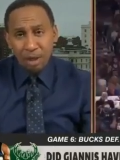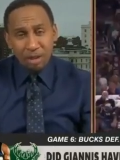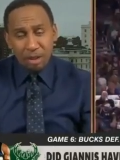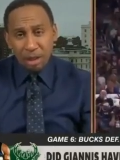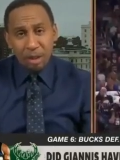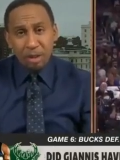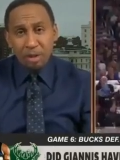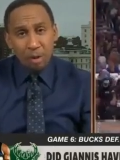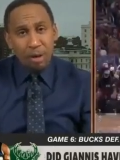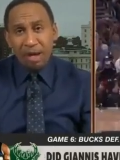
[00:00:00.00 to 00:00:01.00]
Just an
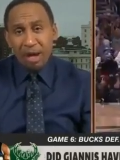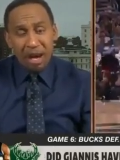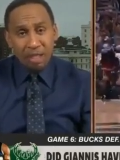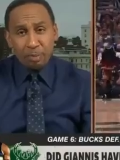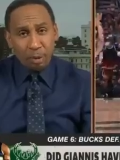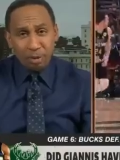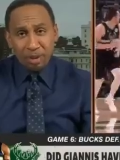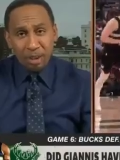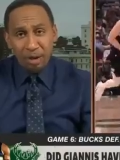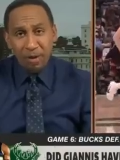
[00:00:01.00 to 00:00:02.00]
annoying ass
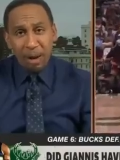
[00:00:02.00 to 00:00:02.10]
person.